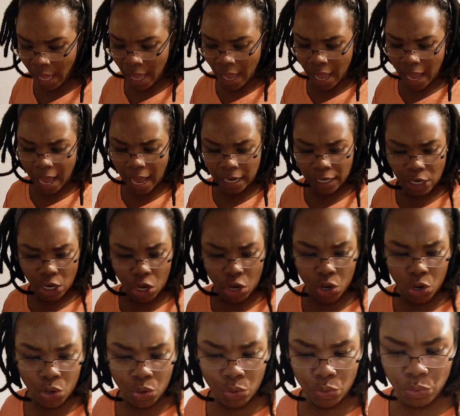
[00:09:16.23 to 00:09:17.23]
How
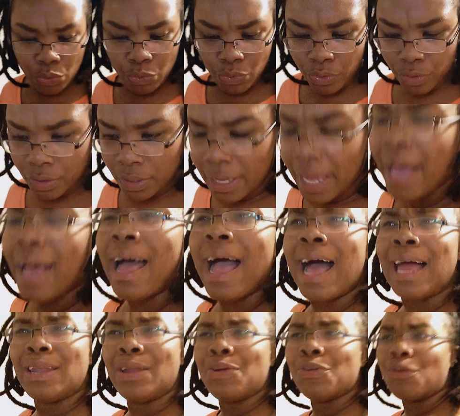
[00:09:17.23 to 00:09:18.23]
long
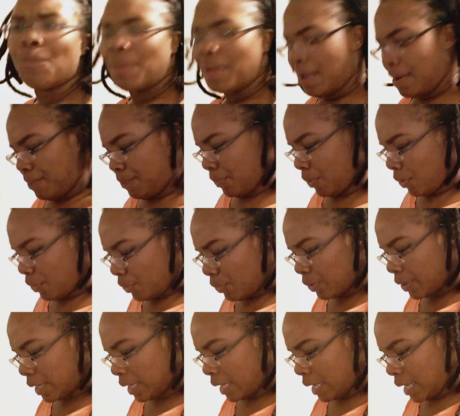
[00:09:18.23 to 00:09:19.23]
you been broke?